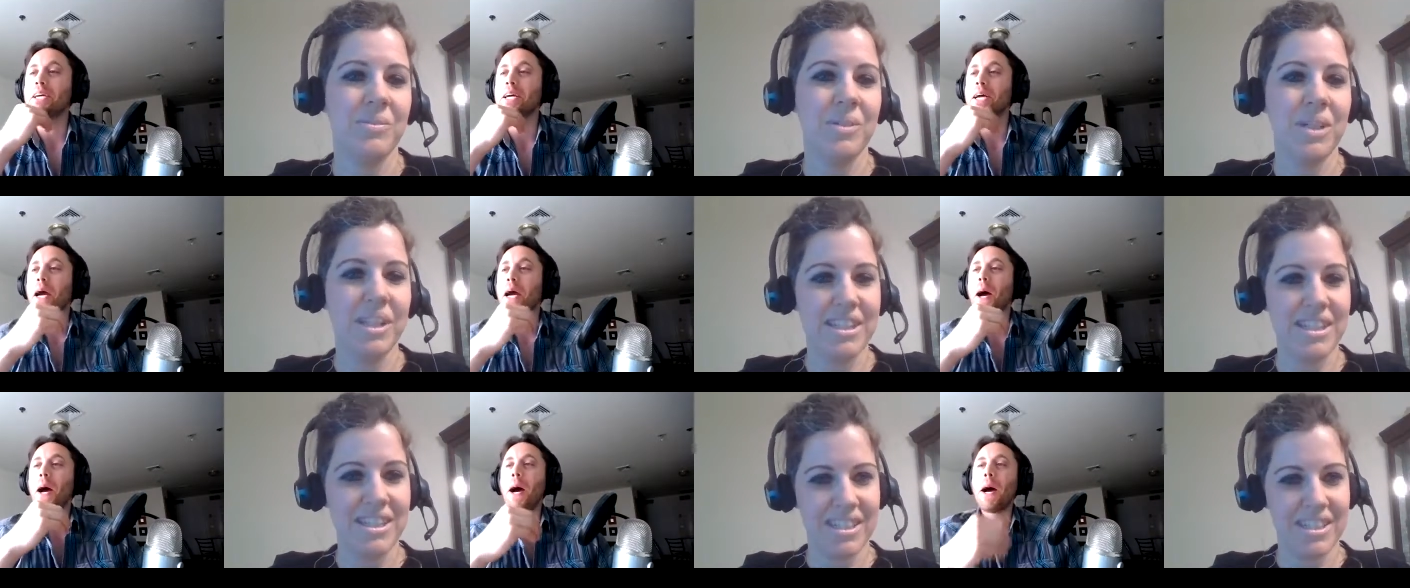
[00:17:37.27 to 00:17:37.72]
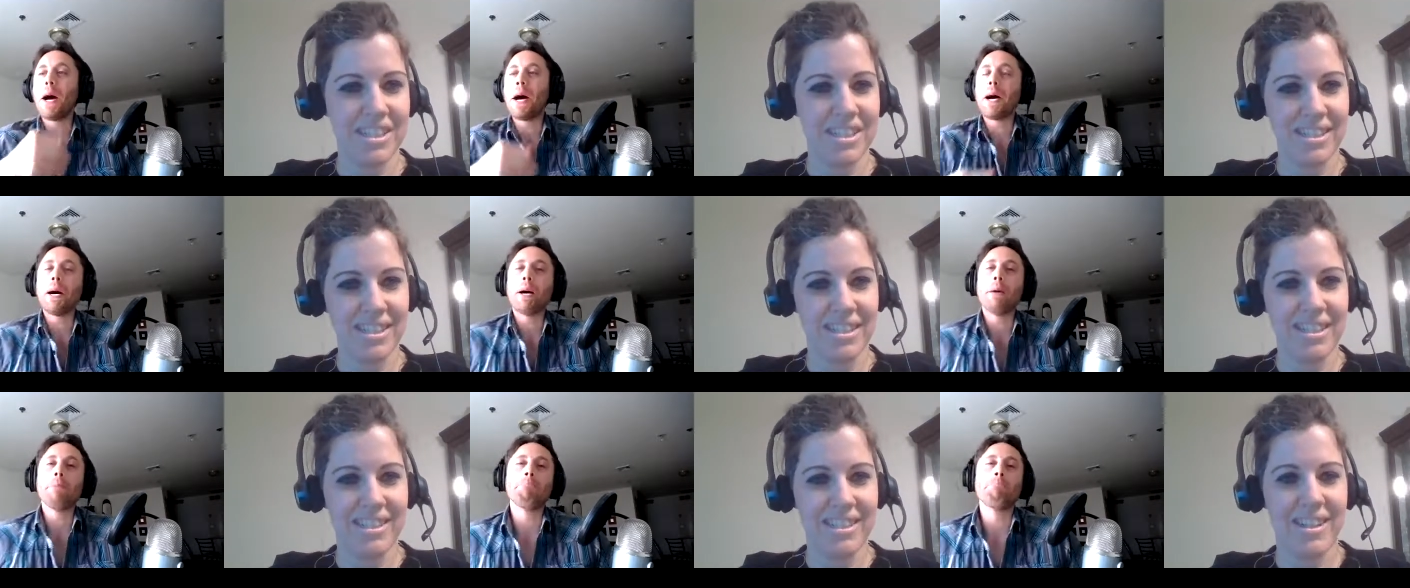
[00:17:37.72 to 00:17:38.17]
Speaker 1: What?
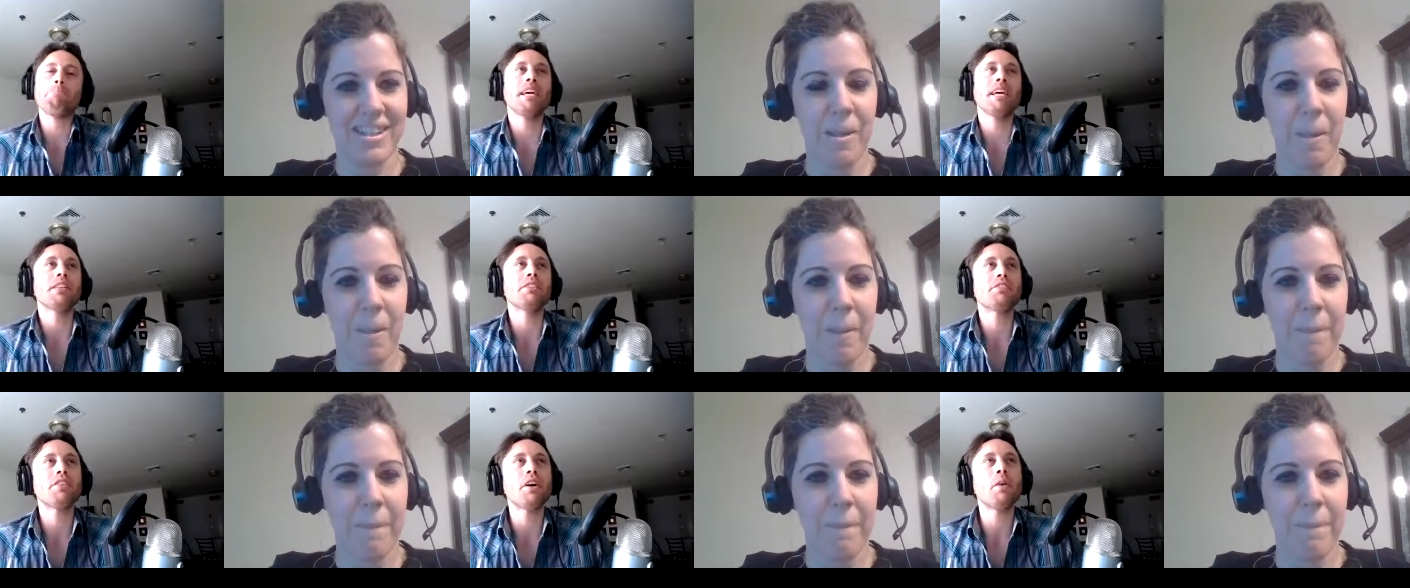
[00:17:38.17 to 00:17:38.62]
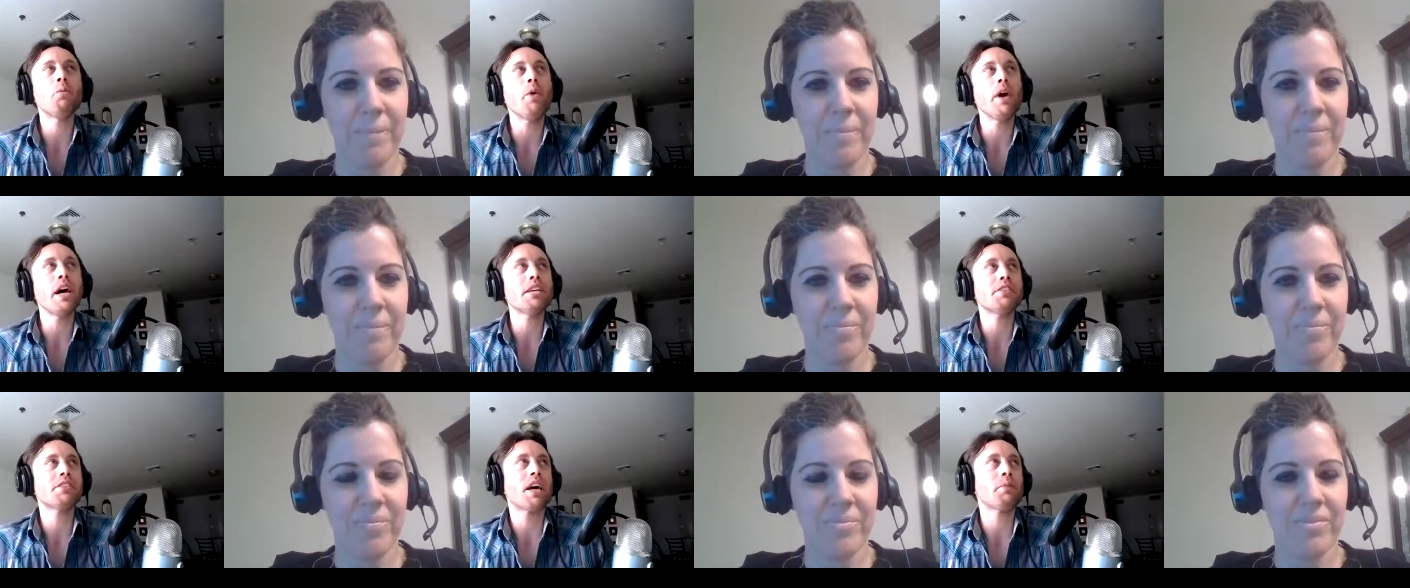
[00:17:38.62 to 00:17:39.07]
Um, in some
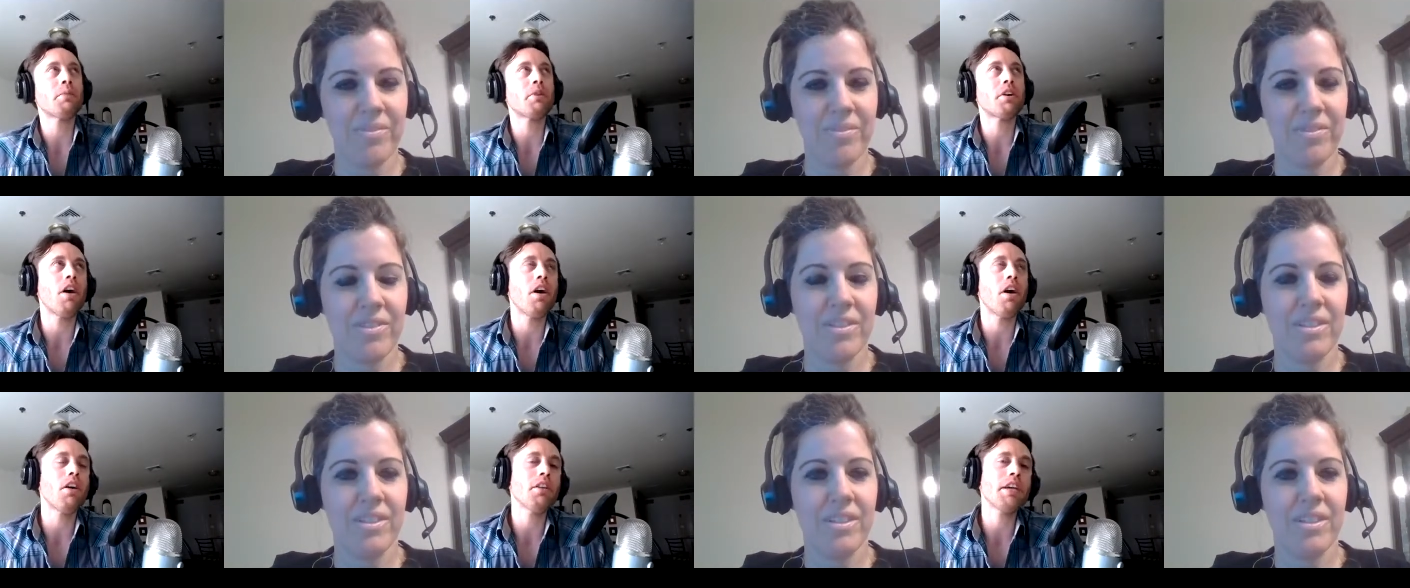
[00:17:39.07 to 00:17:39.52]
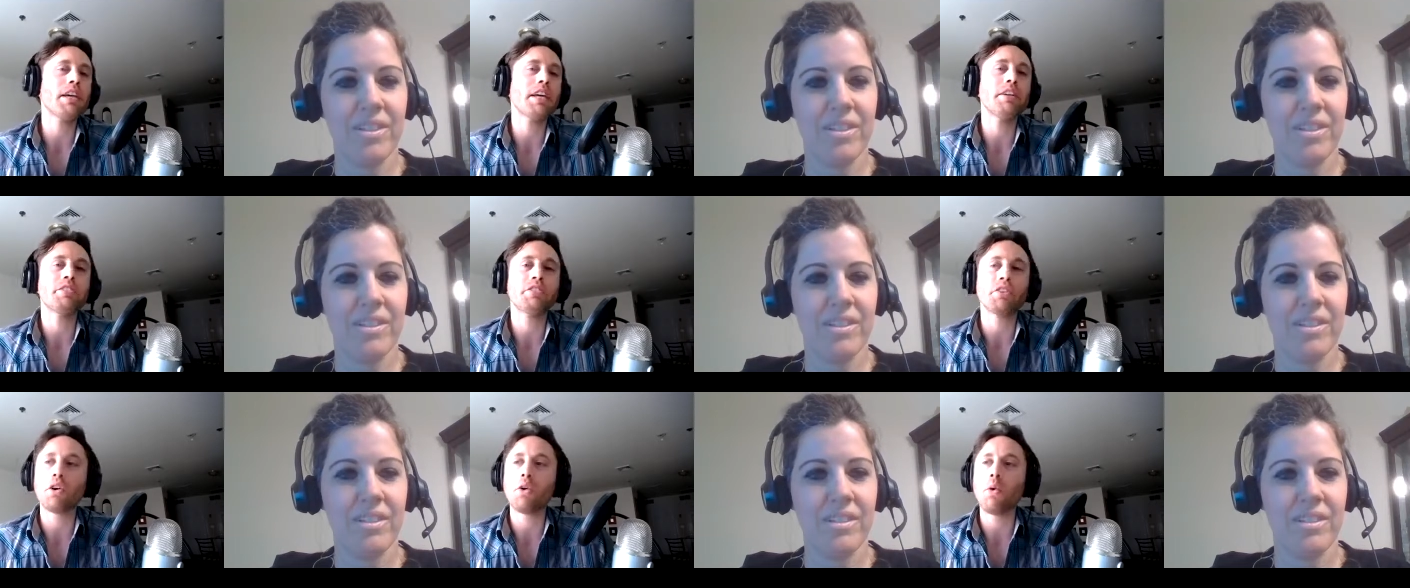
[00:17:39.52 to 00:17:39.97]
ways, I'm calling
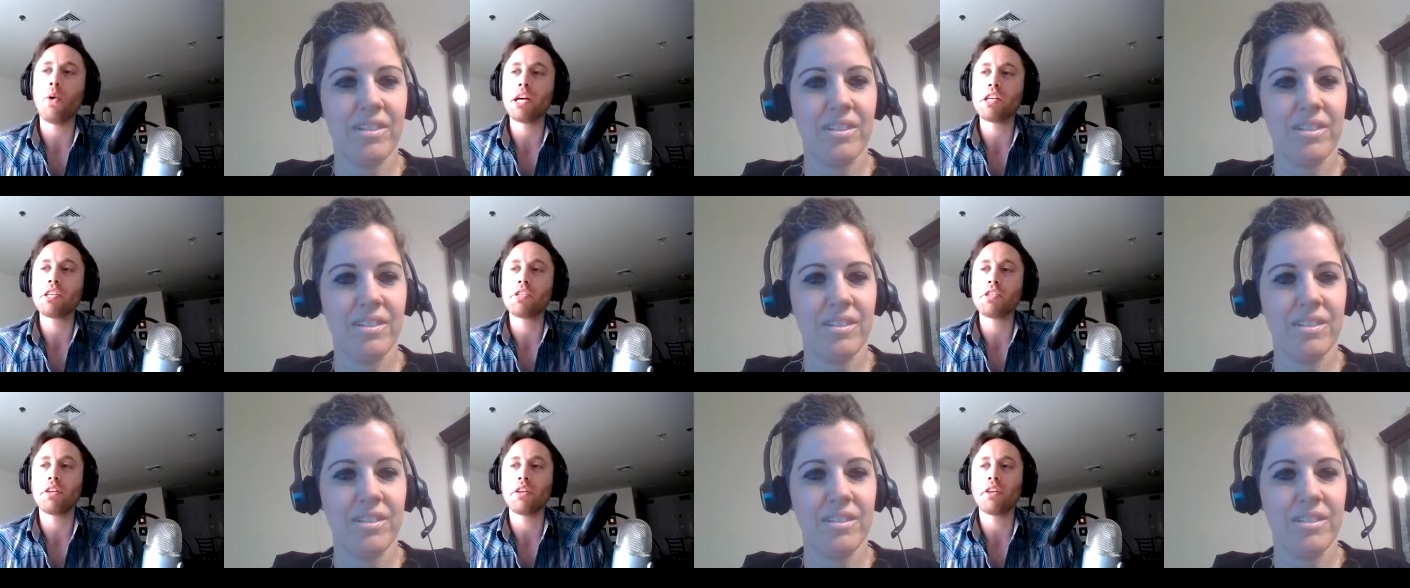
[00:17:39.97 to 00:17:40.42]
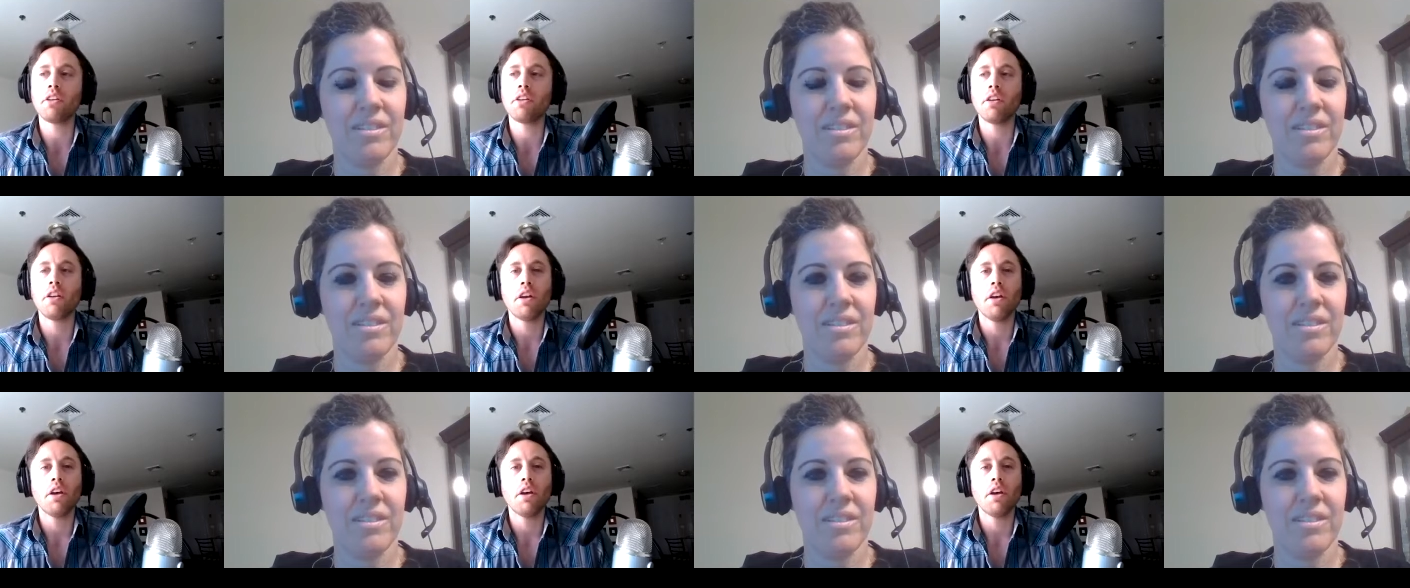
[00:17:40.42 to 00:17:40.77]
into question